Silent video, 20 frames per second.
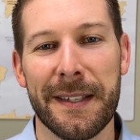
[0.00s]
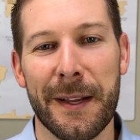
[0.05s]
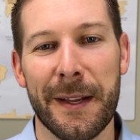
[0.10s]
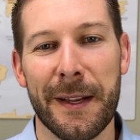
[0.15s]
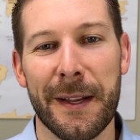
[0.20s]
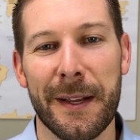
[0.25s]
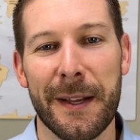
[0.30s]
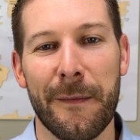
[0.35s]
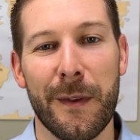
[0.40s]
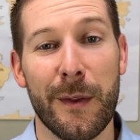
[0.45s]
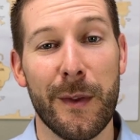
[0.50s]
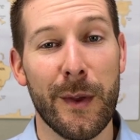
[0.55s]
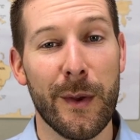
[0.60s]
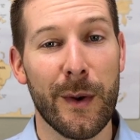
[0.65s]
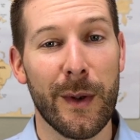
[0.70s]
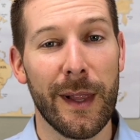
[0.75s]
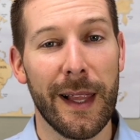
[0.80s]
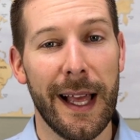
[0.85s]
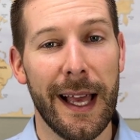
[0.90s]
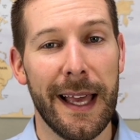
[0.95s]
So if you
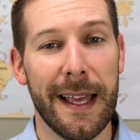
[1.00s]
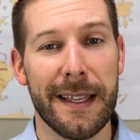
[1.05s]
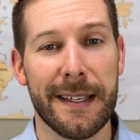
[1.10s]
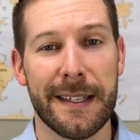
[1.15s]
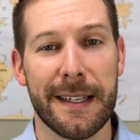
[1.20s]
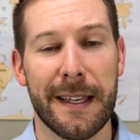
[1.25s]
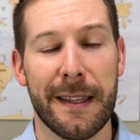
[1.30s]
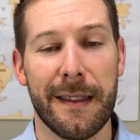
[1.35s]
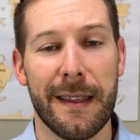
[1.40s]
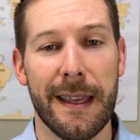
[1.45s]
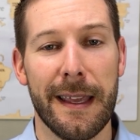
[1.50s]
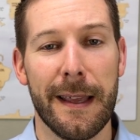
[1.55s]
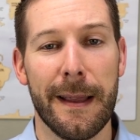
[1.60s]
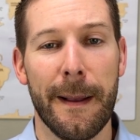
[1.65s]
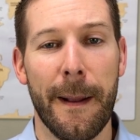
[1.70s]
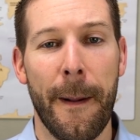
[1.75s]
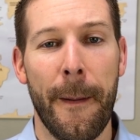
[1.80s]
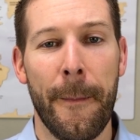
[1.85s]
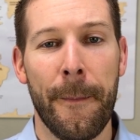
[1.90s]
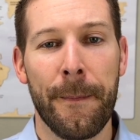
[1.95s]
utilized
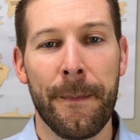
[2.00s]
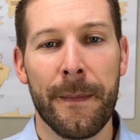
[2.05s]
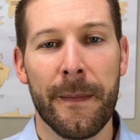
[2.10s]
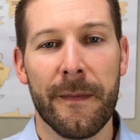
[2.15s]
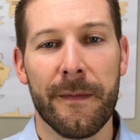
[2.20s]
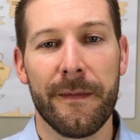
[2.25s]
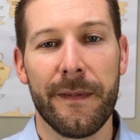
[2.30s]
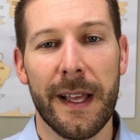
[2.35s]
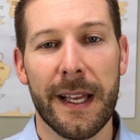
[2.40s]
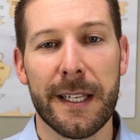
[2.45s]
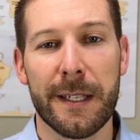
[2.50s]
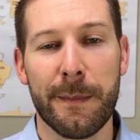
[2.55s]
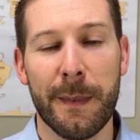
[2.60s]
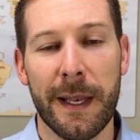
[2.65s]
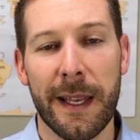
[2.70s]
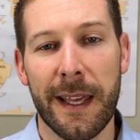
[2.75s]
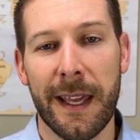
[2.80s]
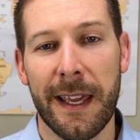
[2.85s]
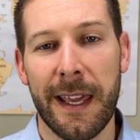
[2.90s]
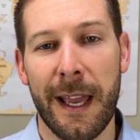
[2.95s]
the flex
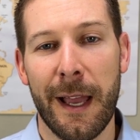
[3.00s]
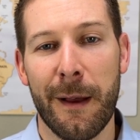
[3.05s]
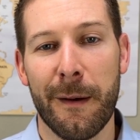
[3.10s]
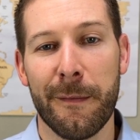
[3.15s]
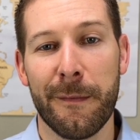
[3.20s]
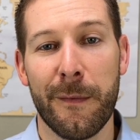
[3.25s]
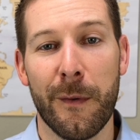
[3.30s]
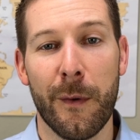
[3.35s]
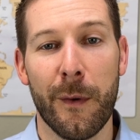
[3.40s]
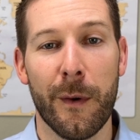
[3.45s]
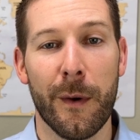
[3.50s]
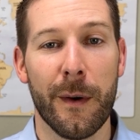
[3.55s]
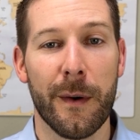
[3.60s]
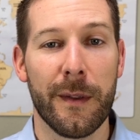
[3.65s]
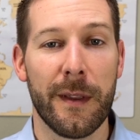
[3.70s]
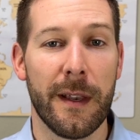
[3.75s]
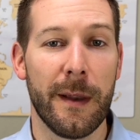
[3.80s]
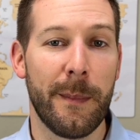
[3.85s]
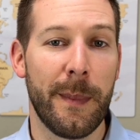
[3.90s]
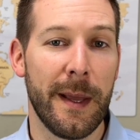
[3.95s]
spending account for
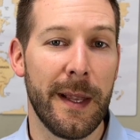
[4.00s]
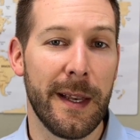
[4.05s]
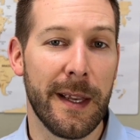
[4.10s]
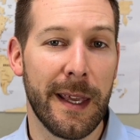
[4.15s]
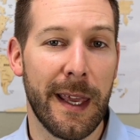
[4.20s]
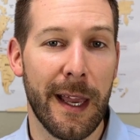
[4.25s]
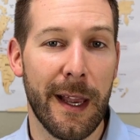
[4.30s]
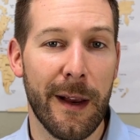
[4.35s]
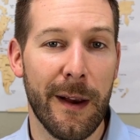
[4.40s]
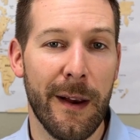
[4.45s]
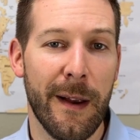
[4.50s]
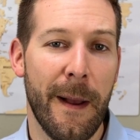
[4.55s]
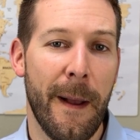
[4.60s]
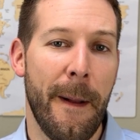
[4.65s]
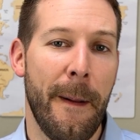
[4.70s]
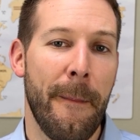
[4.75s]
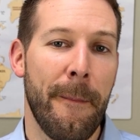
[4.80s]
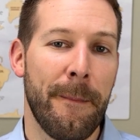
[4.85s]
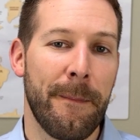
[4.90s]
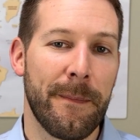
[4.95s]
the dependent care,
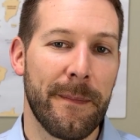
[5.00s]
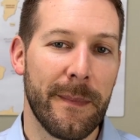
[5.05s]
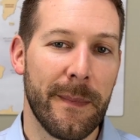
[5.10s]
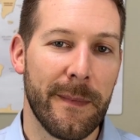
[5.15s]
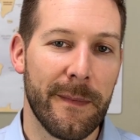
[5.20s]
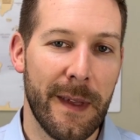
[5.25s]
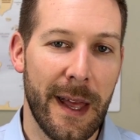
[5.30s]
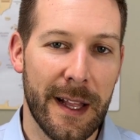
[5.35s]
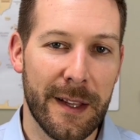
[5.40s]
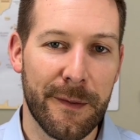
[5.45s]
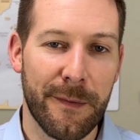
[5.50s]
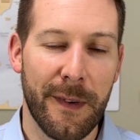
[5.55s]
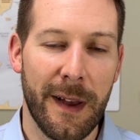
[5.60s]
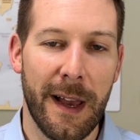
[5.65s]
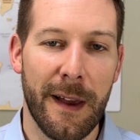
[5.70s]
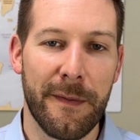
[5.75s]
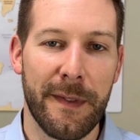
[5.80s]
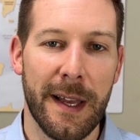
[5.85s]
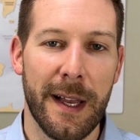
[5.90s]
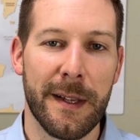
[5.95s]
that's
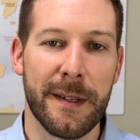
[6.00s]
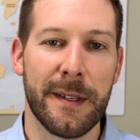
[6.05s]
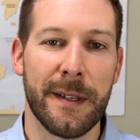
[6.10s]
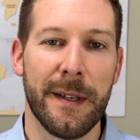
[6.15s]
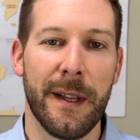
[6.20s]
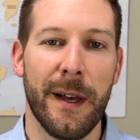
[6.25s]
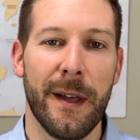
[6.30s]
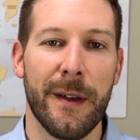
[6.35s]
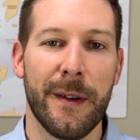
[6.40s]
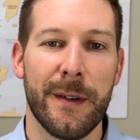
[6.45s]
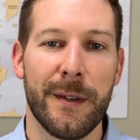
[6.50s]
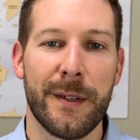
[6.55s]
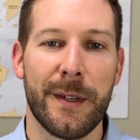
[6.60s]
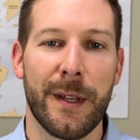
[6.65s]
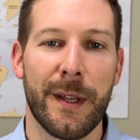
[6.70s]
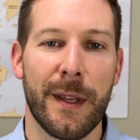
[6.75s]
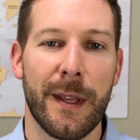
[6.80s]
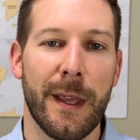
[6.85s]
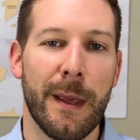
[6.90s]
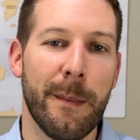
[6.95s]

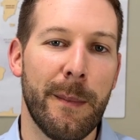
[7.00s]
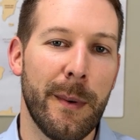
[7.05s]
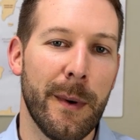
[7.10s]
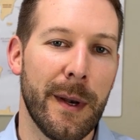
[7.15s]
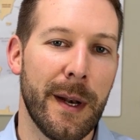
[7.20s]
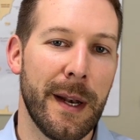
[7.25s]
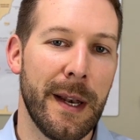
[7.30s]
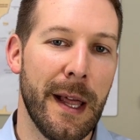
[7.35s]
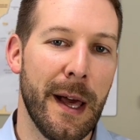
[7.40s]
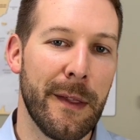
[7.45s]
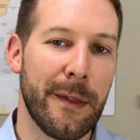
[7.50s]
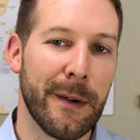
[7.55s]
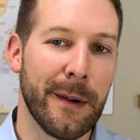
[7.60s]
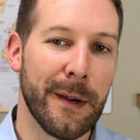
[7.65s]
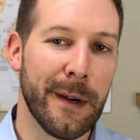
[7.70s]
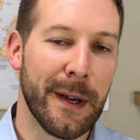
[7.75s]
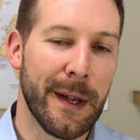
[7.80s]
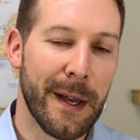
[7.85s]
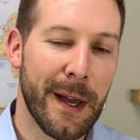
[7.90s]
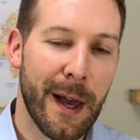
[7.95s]
$5,000. You put
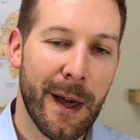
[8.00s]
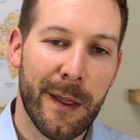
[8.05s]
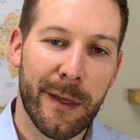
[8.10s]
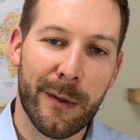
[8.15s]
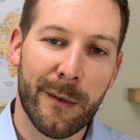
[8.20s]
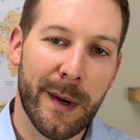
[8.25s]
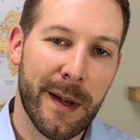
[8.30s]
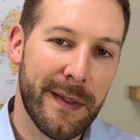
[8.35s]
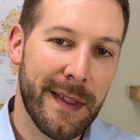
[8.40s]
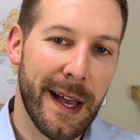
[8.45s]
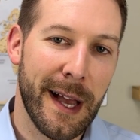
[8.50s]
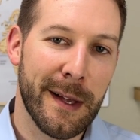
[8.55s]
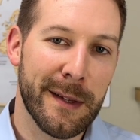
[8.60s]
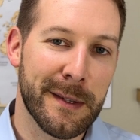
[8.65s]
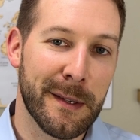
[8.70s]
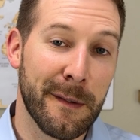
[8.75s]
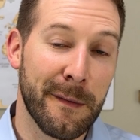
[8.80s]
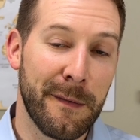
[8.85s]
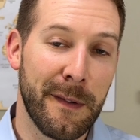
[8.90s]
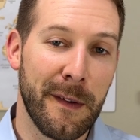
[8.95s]
another
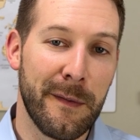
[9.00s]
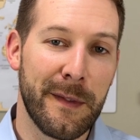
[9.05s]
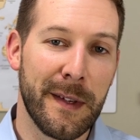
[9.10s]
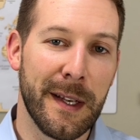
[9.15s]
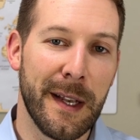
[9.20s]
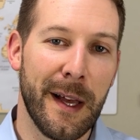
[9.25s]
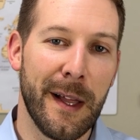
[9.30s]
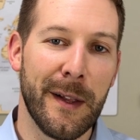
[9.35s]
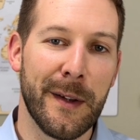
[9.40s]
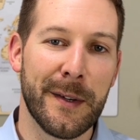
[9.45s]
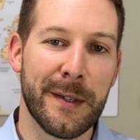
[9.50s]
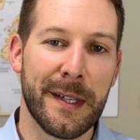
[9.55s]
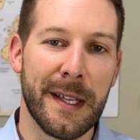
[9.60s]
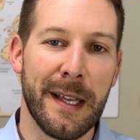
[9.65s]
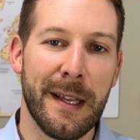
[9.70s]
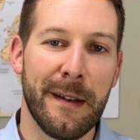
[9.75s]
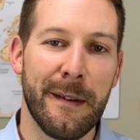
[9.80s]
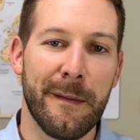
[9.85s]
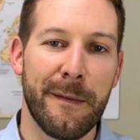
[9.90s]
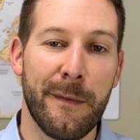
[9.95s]
$3,050
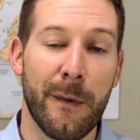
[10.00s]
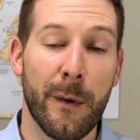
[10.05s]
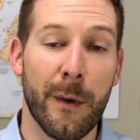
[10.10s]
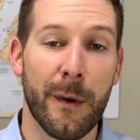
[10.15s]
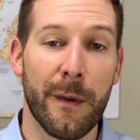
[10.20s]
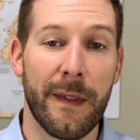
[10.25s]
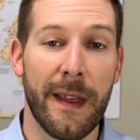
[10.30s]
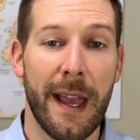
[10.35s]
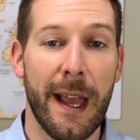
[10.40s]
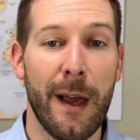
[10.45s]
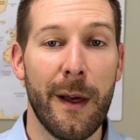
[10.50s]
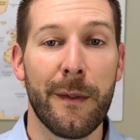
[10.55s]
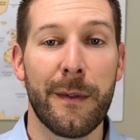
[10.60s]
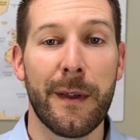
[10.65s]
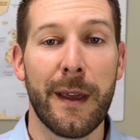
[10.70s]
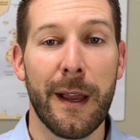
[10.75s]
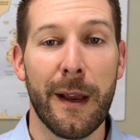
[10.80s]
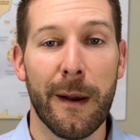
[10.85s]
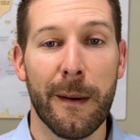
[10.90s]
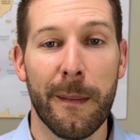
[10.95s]
in for the
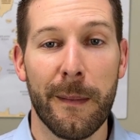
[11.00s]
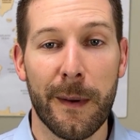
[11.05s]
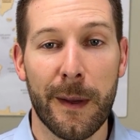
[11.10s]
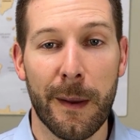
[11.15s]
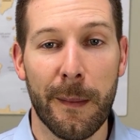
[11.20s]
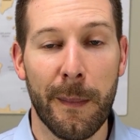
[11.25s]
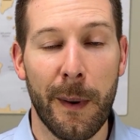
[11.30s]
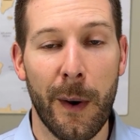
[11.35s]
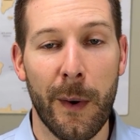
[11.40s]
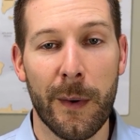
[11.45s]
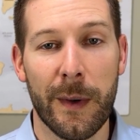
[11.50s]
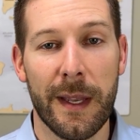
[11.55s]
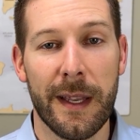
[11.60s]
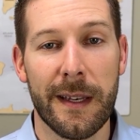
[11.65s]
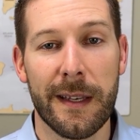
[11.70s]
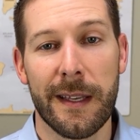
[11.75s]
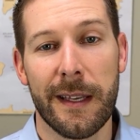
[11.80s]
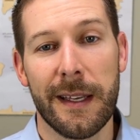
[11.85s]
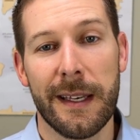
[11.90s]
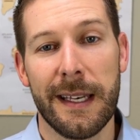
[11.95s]
healthcare
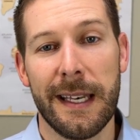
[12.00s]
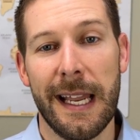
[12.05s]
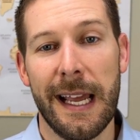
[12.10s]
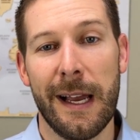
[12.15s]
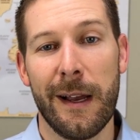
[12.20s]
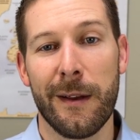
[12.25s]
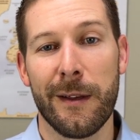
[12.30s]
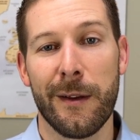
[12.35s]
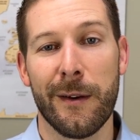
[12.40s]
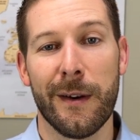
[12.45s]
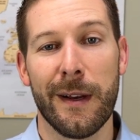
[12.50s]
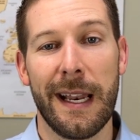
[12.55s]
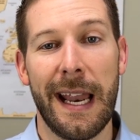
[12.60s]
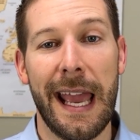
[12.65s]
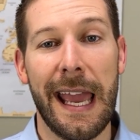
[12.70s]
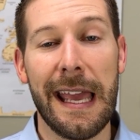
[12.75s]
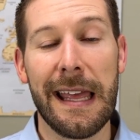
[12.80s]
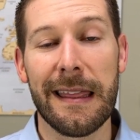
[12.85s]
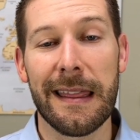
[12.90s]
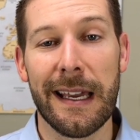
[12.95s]
component. Now you're at
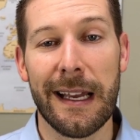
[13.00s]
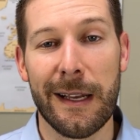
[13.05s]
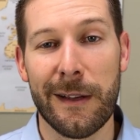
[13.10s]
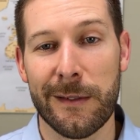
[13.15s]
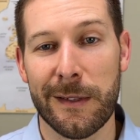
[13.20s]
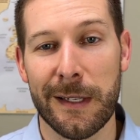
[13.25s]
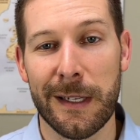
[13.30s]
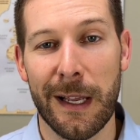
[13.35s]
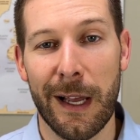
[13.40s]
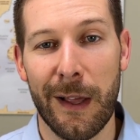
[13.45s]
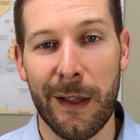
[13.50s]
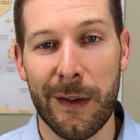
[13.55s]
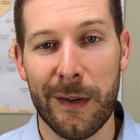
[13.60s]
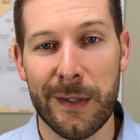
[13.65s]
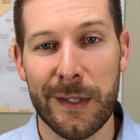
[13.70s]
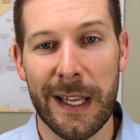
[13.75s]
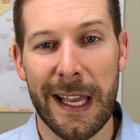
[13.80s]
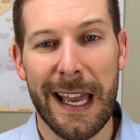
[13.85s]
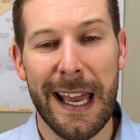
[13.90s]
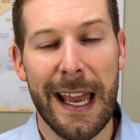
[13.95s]

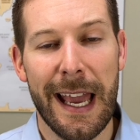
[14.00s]
$8,000.